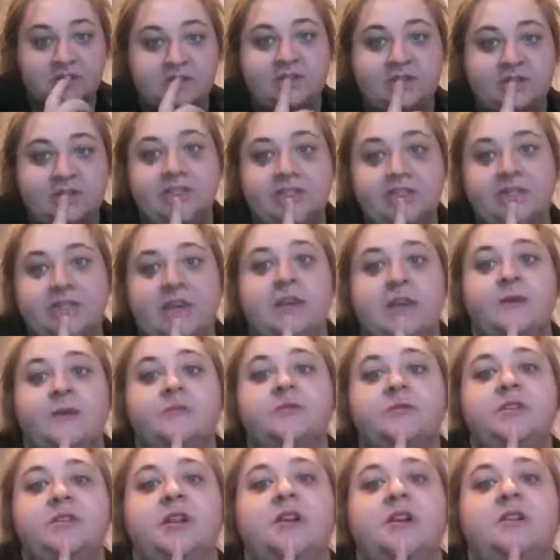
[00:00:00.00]
the
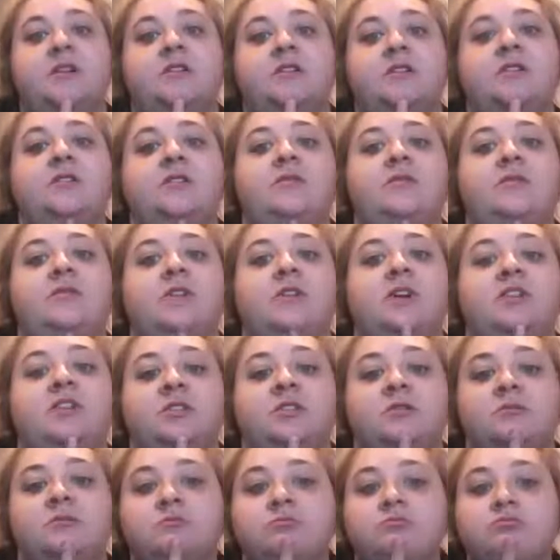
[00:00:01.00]
same standard
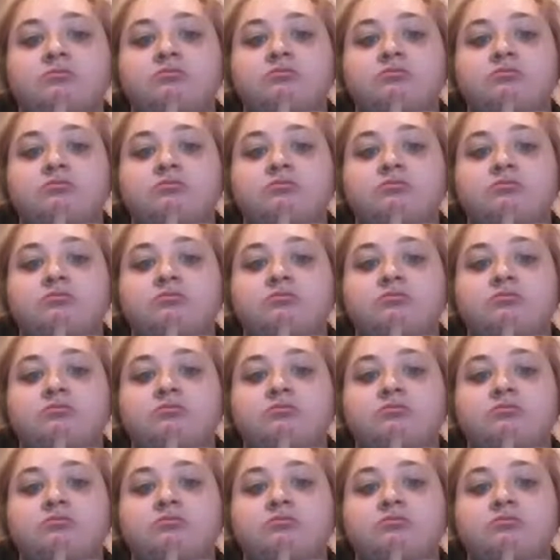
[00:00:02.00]
deviation